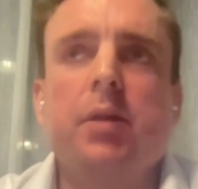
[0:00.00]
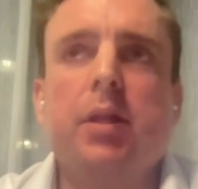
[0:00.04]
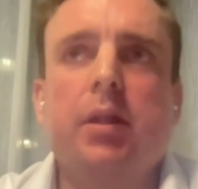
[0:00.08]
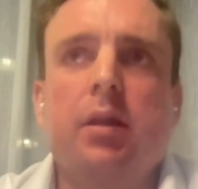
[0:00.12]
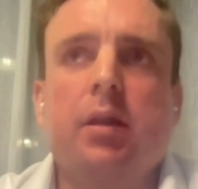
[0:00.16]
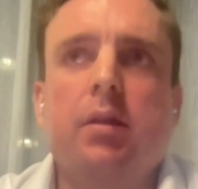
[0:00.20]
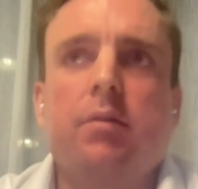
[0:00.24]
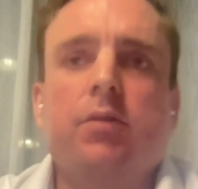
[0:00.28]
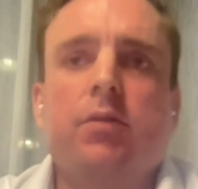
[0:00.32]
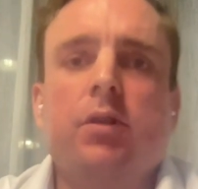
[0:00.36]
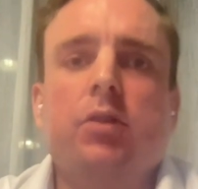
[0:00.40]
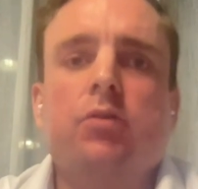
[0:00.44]
in
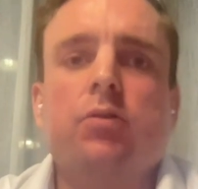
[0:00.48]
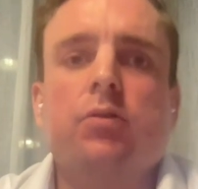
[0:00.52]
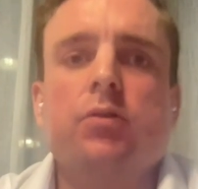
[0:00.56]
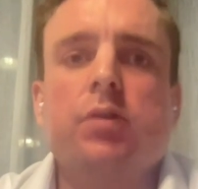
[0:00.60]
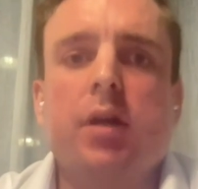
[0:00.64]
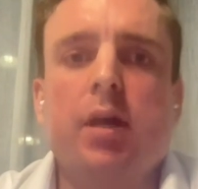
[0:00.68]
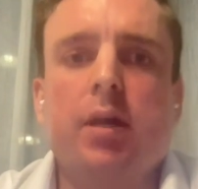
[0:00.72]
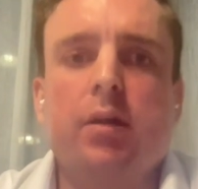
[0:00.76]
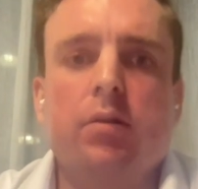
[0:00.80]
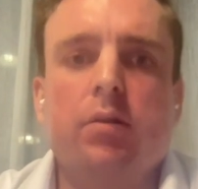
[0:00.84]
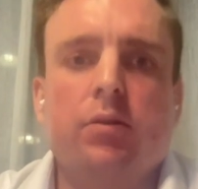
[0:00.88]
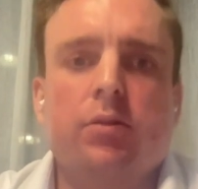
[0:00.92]
the in vitro
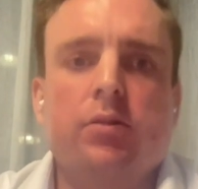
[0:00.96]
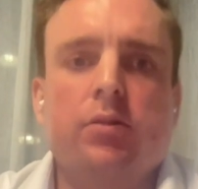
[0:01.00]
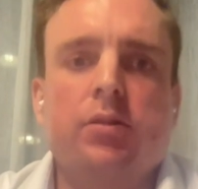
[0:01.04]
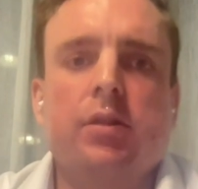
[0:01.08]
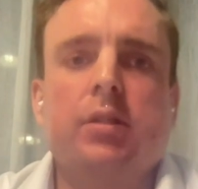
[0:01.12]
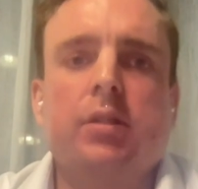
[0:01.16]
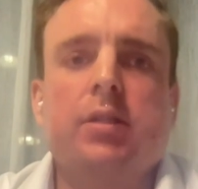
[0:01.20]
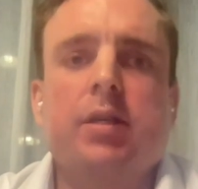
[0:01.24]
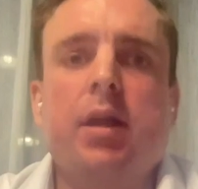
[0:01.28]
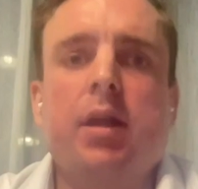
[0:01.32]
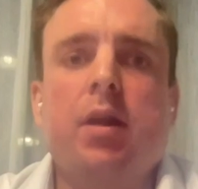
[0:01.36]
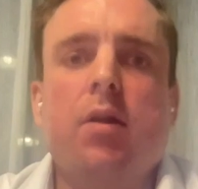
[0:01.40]

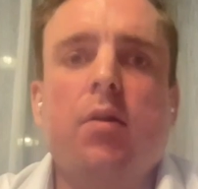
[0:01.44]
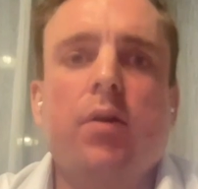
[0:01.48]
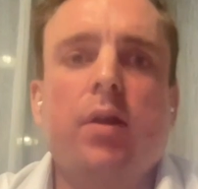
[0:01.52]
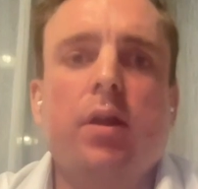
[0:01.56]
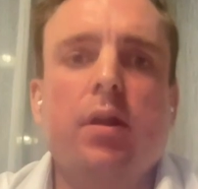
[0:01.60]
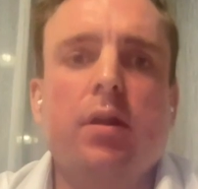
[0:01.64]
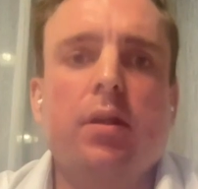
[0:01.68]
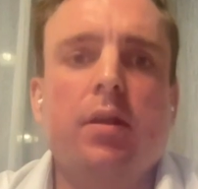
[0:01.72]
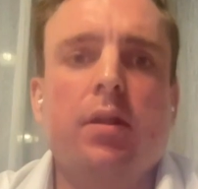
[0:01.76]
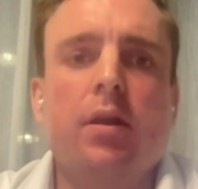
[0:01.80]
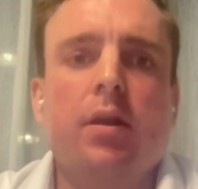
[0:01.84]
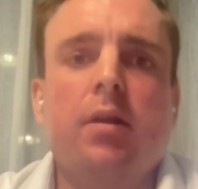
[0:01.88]
diagnostics
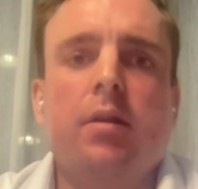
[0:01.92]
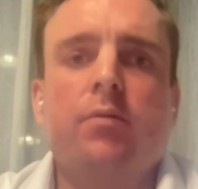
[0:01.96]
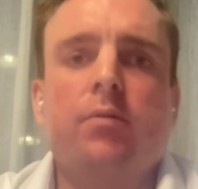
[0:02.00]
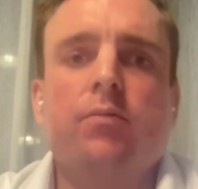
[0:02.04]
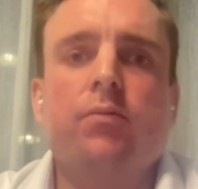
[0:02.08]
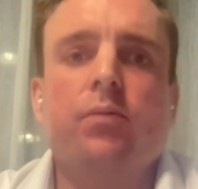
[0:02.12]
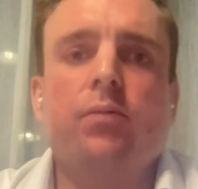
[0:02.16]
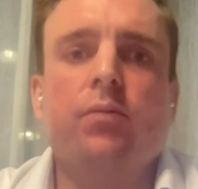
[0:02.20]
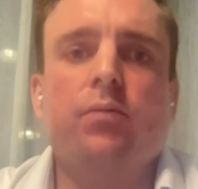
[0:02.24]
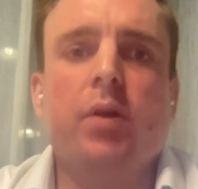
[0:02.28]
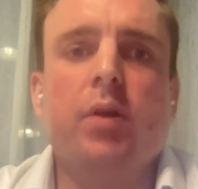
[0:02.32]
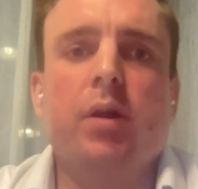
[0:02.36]
area that
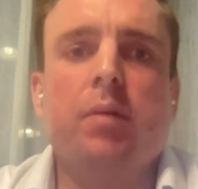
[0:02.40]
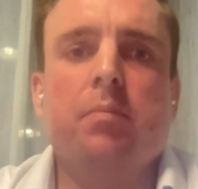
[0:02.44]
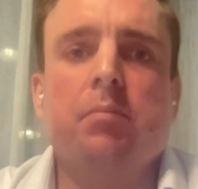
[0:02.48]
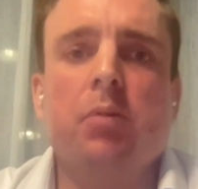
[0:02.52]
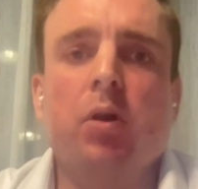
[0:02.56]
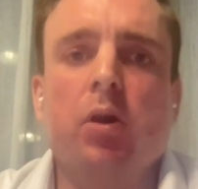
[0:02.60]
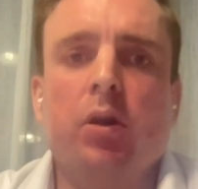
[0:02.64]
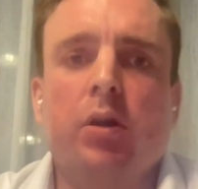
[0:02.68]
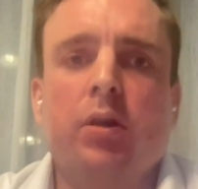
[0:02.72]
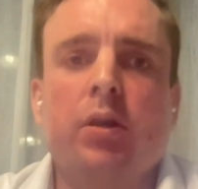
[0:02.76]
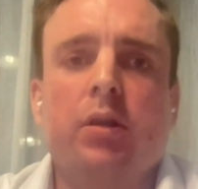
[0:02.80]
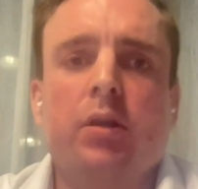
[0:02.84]
that
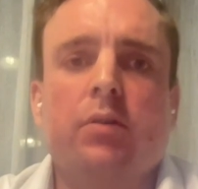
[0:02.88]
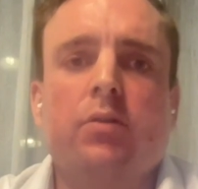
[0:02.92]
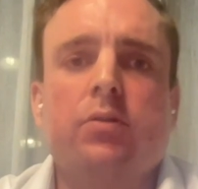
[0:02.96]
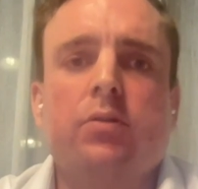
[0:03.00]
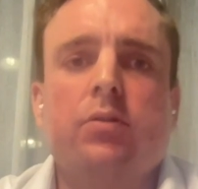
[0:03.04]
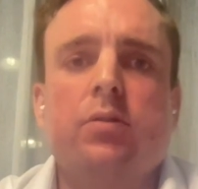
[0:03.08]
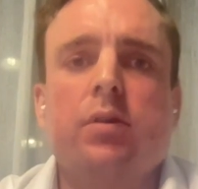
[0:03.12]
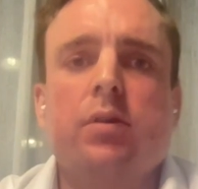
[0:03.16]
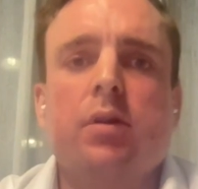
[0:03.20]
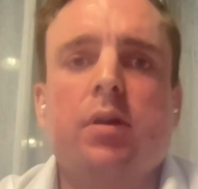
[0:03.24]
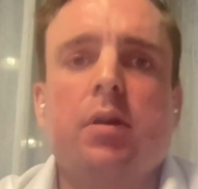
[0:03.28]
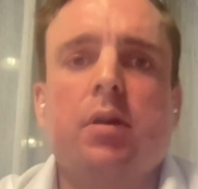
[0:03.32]
market.
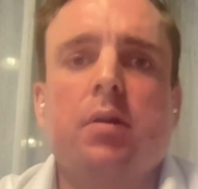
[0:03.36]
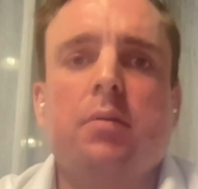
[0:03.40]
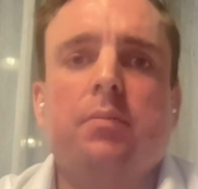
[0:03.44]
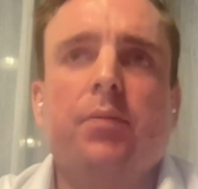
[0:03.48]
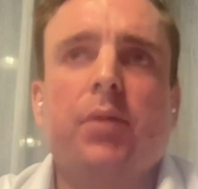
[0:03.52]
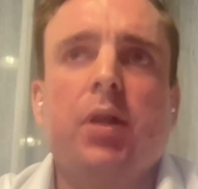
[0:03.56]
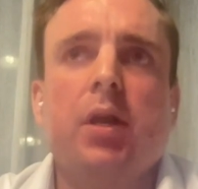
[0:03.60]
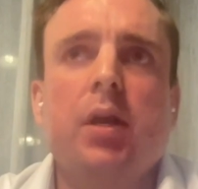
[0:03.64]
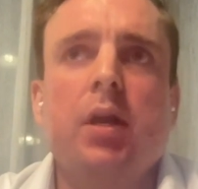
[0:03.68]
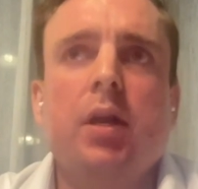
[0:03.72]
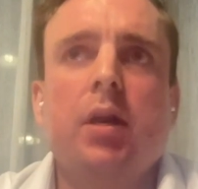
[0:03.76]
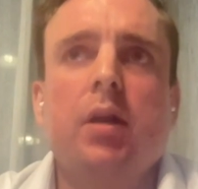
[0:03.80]
Um,